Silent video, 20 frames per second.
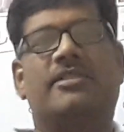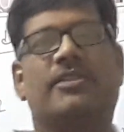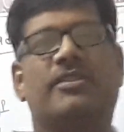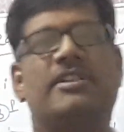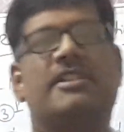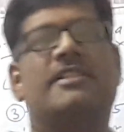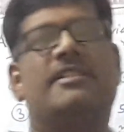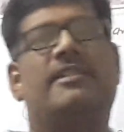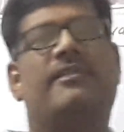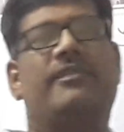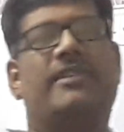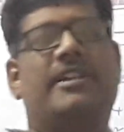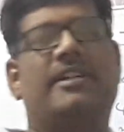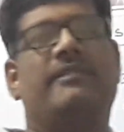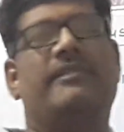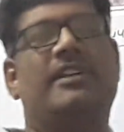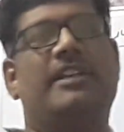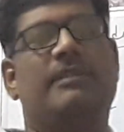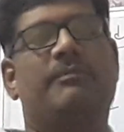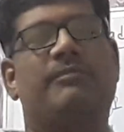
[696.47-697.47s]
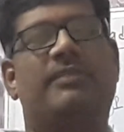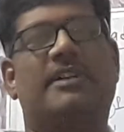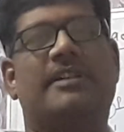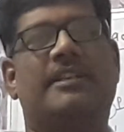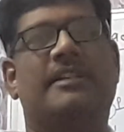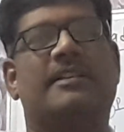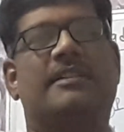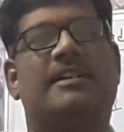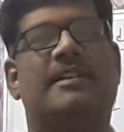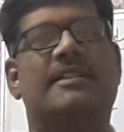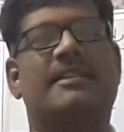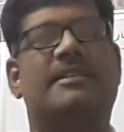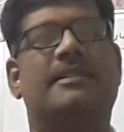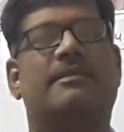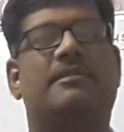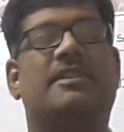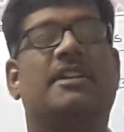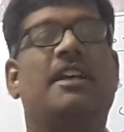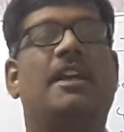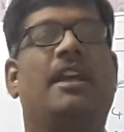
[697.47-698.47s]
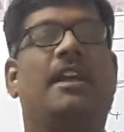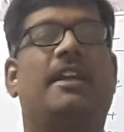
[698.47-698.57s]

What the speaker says: So this is a very, very important concept.